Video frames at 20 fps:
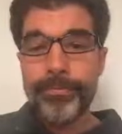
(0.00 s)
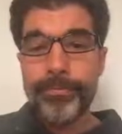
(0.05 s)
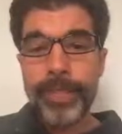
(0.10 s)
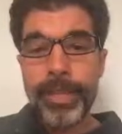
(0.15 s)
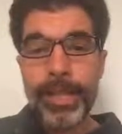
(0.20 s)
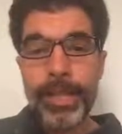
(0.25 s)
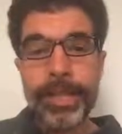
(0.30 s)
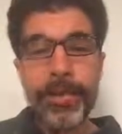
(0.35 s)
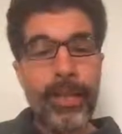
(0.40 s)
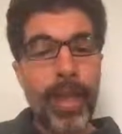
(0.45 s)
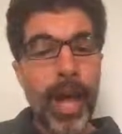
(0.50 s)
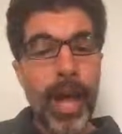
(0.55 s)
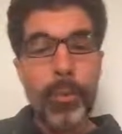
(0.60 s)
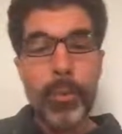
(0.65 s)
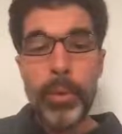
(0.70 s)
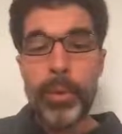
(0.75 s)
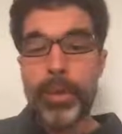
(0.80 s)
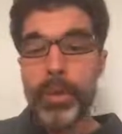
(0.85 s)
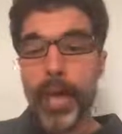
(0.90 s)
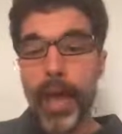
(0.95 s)
is I
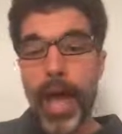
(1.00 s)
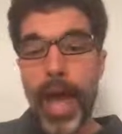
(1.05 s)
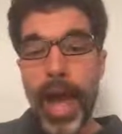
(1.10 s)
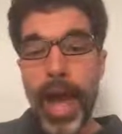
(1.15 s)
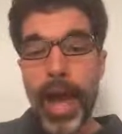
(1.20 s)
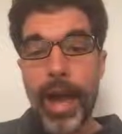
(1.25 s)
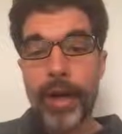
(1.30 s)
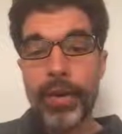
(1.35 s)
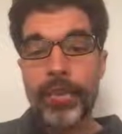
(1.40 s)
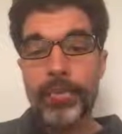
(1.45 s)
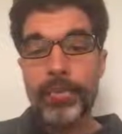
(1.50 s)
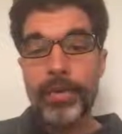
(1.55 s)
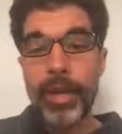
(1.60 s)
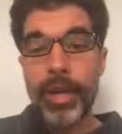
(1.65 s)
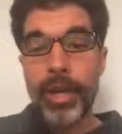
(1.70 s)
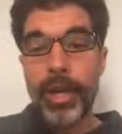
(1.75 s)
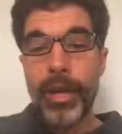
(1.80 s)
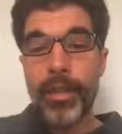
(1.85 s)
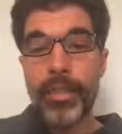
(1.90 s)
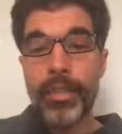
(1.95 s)
wouldn't have
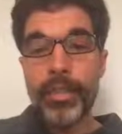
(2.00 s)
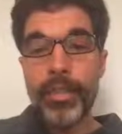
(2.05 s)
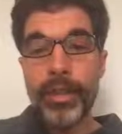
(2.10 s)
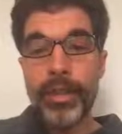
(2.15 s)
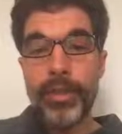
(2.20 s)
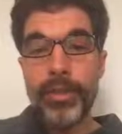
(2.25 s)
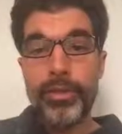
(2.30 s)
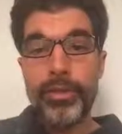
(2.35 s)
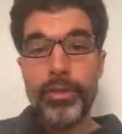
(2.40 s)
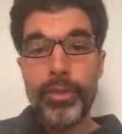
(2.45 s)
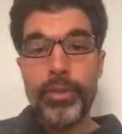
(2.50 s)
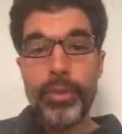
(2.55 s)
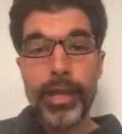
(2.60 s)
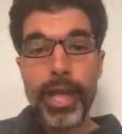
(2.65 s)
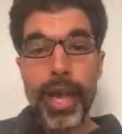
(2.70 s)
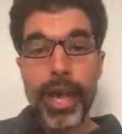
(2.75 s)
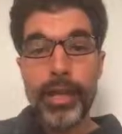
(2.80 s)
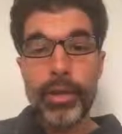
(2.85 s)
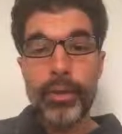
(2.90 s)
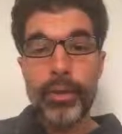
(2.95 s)
these 2
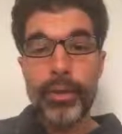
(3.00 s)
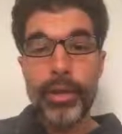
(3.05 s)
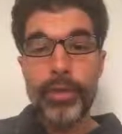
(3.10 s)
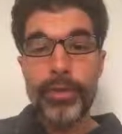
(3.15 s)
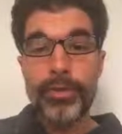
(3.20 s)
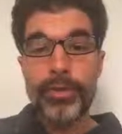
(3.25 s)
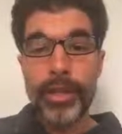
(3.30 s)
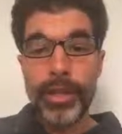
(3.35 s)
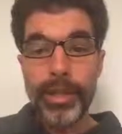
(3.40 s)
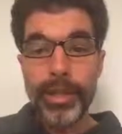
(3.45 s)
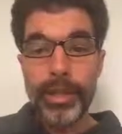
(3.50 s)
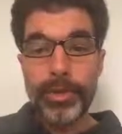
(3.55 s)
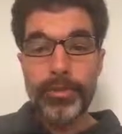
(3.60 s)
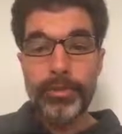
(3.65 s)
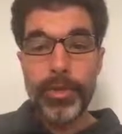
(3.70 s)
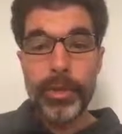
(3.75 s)
categories of the latest from the